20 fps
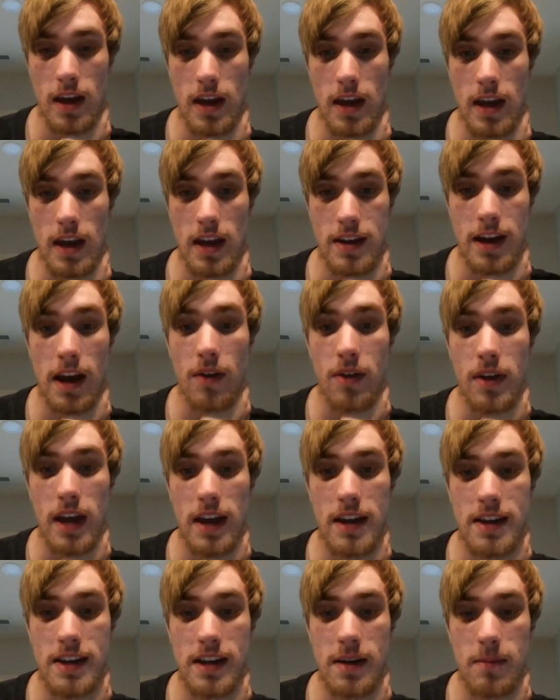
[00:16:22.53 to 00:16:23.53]
And now the
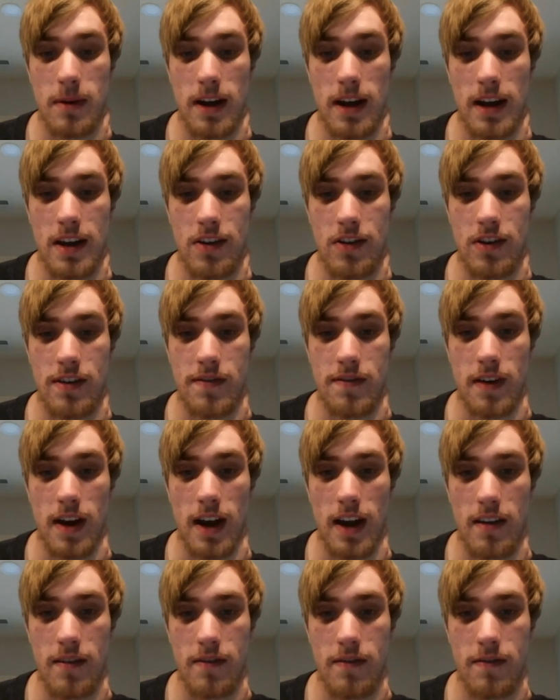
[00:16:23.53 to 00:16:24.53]
idea behind
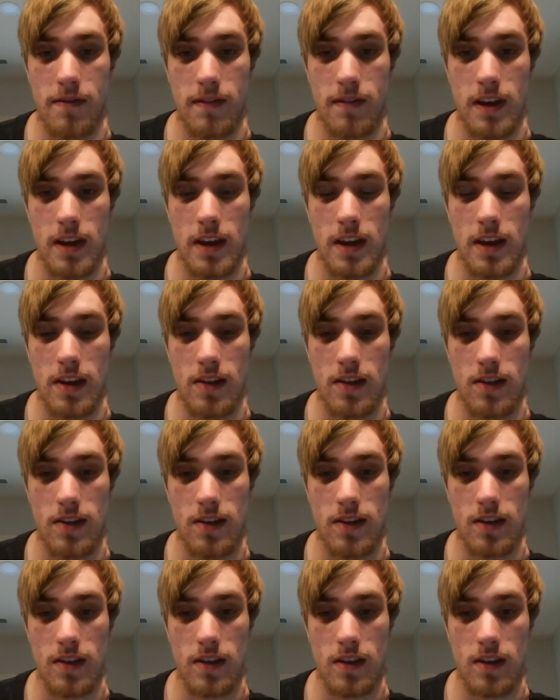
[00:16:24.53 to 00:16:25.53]
g5
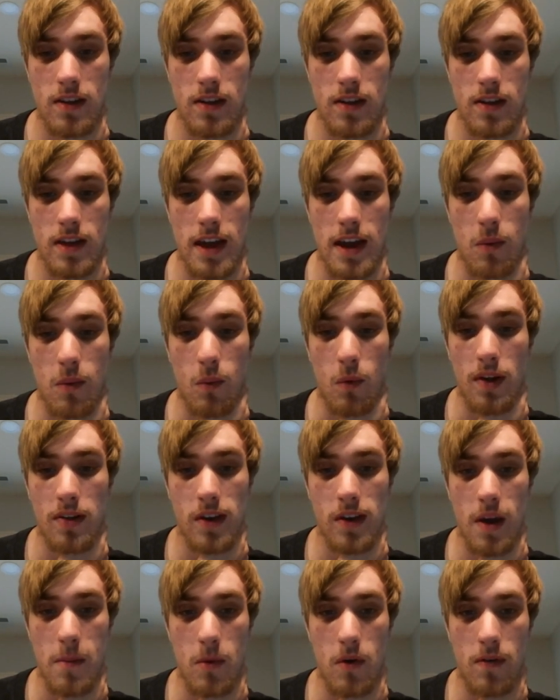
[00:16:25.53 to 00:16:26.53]
is that
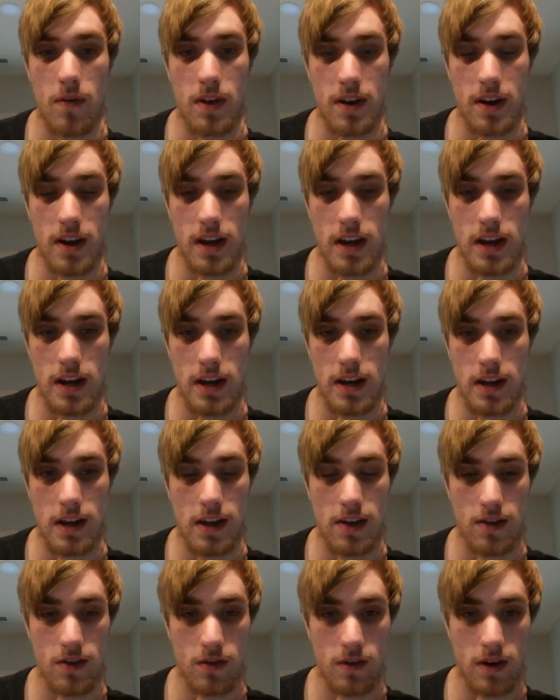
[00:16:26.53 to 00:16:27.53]
once I move the knight,
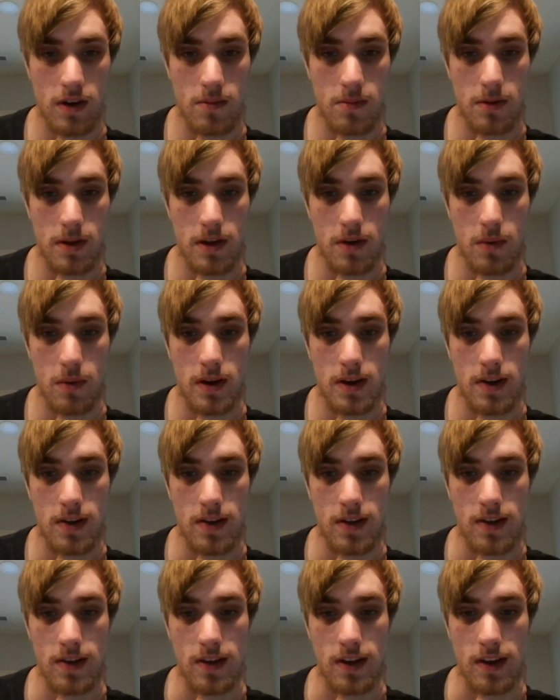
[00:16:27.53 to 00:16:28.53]
he's going to play queen to
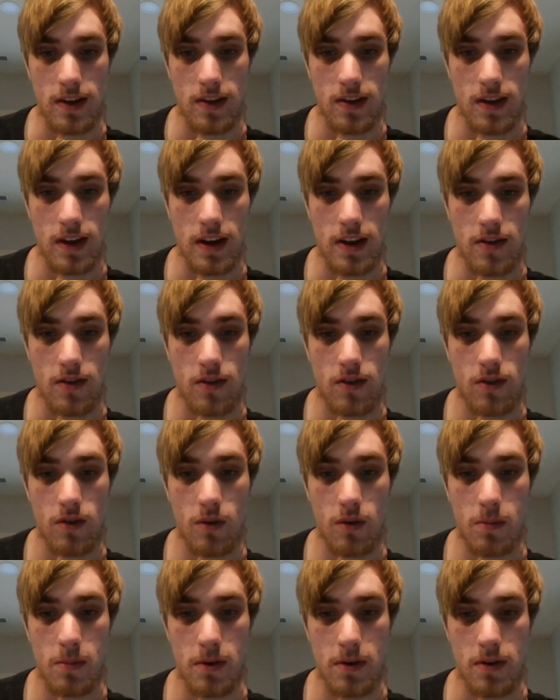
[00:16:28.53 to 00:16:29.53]
c6. And it's
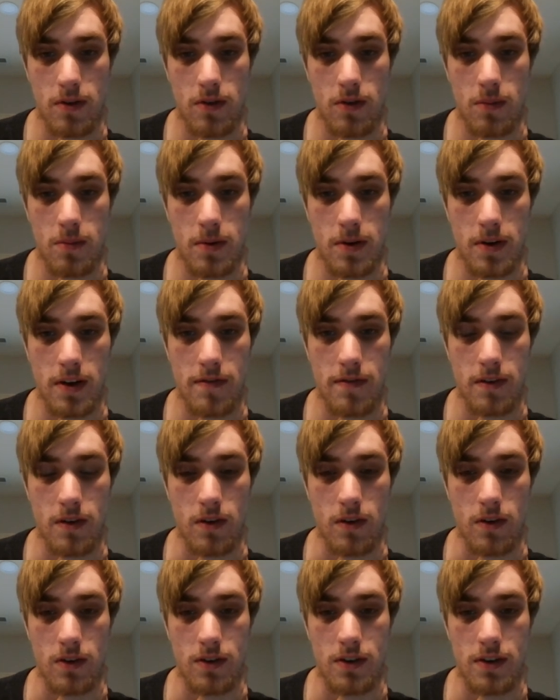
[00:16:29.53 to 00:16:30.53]
super, super
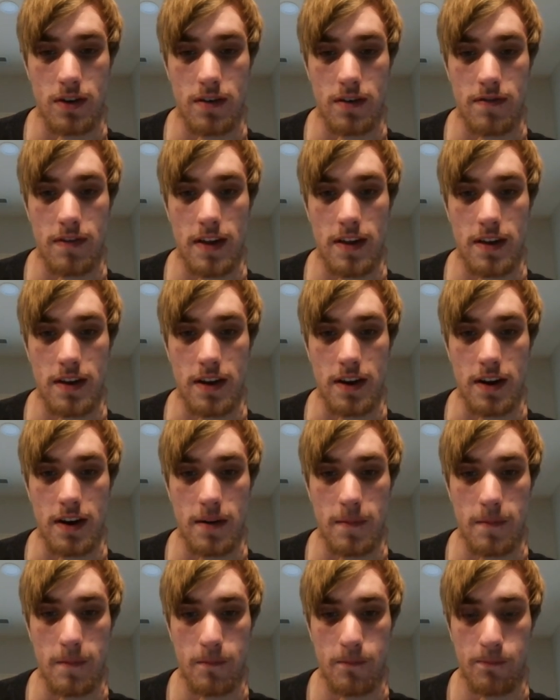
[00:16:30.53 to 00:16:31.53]
difficult to defend here.